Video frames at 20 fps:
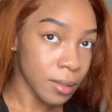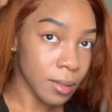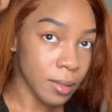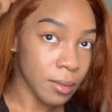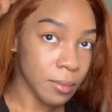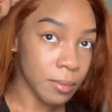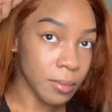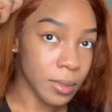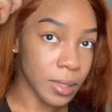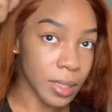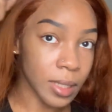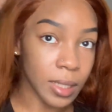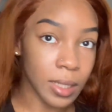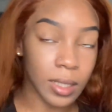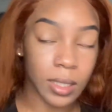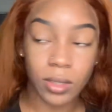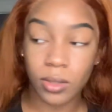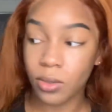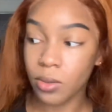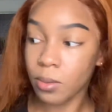Put a
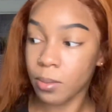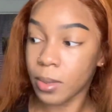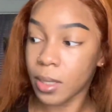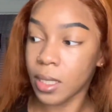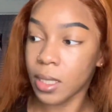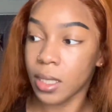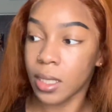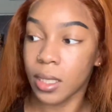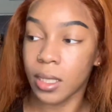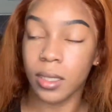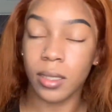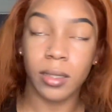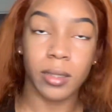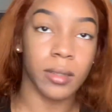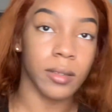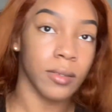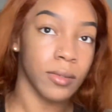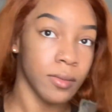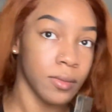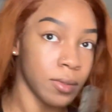little bit
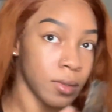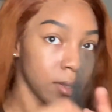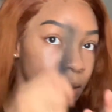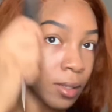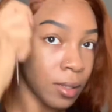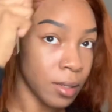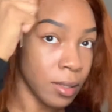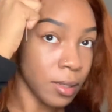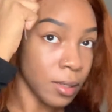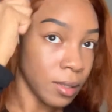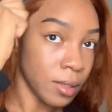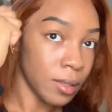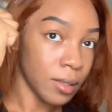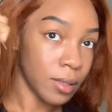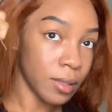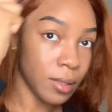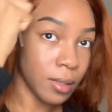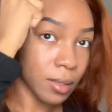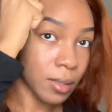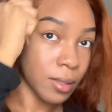of
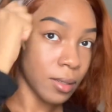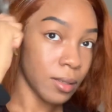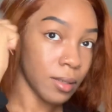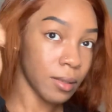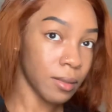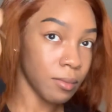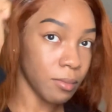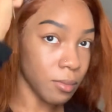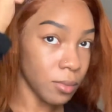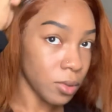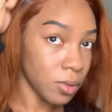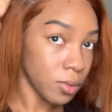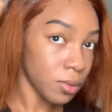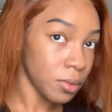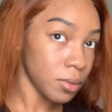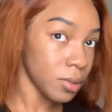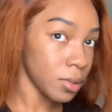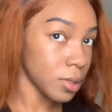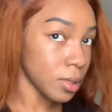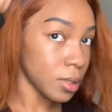
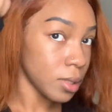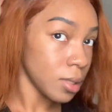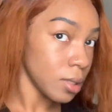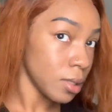mousse.